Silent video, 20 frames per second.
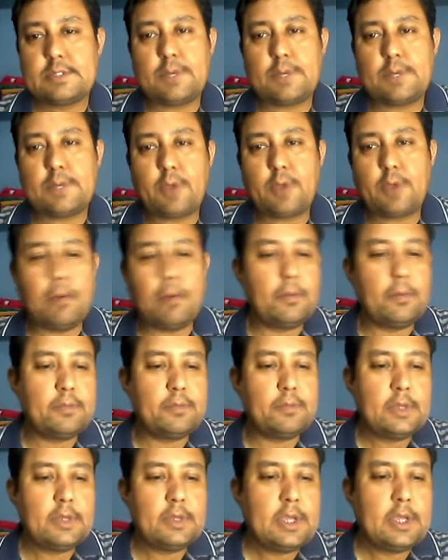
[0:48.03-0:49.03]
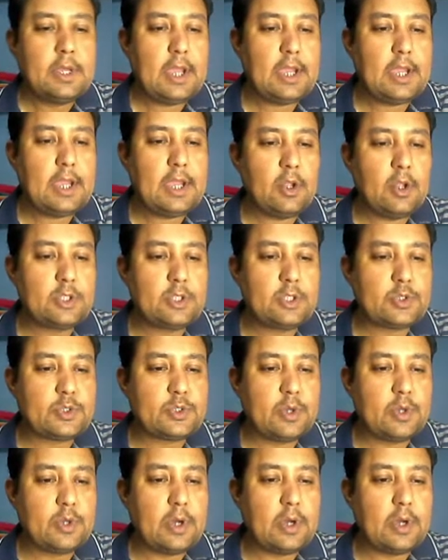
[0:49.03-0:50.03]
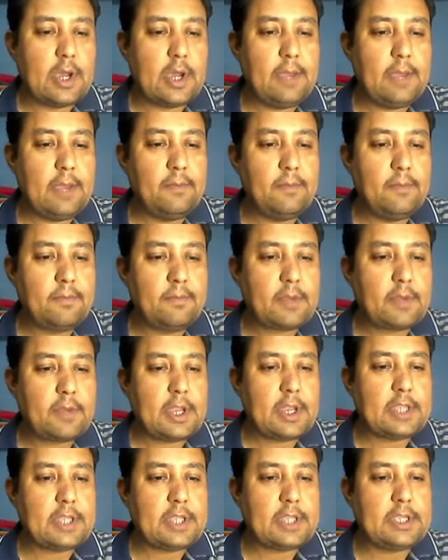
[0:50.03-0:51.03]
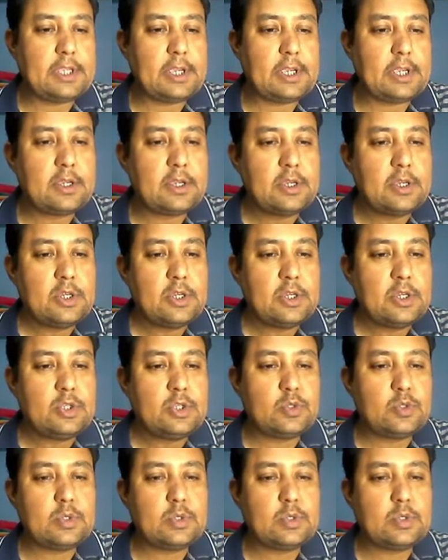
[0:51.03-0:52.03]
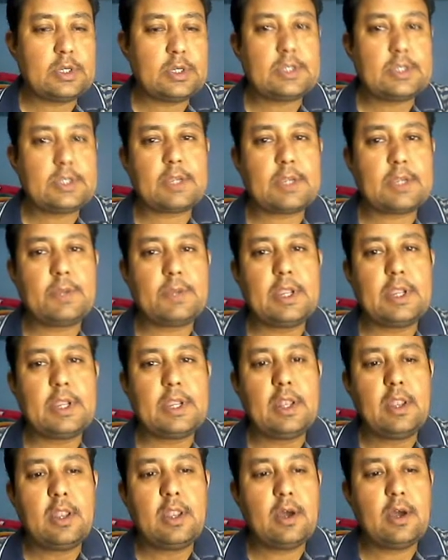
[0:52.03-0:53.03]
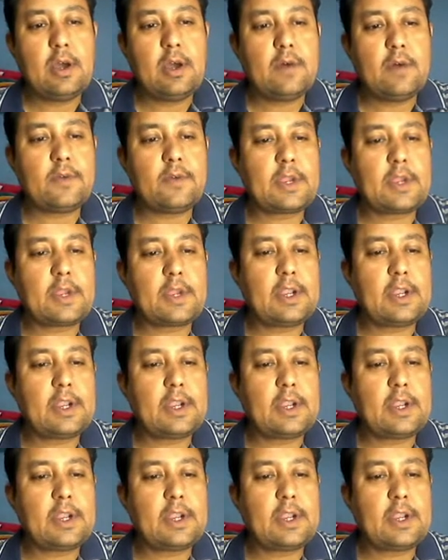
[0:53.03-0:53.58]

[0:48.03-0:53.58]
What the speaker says: problem, and also I'm connecting to the terminal of Oracle